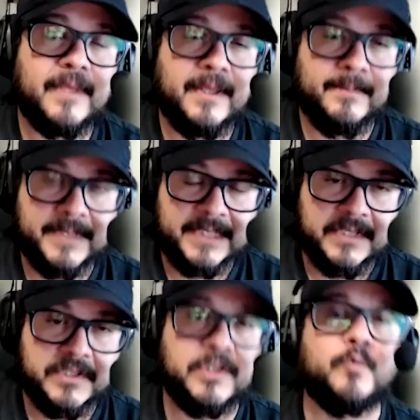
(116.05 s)
and
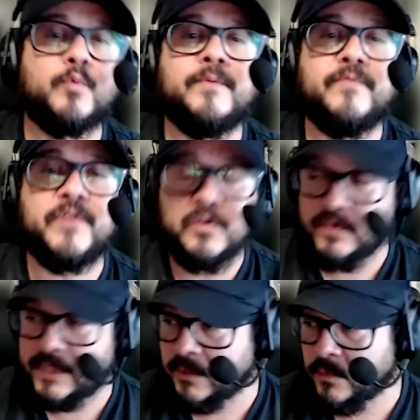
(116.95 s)
potentially
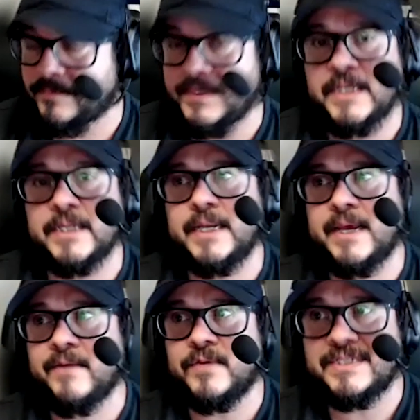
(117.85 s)
reviewed and repeated
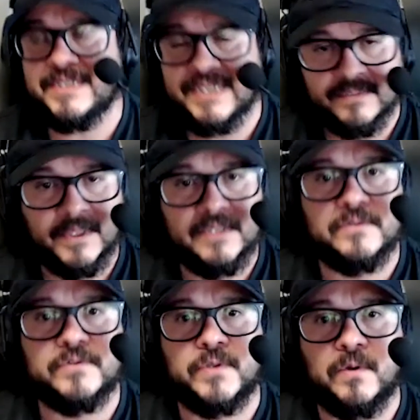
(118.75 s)
every 6
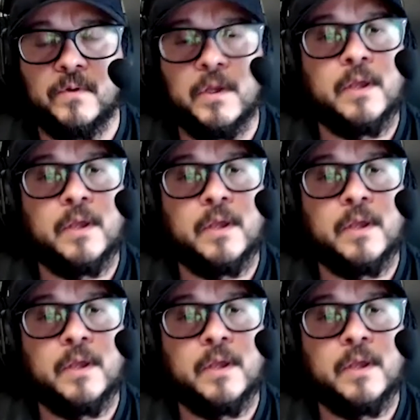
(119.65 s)
months or so,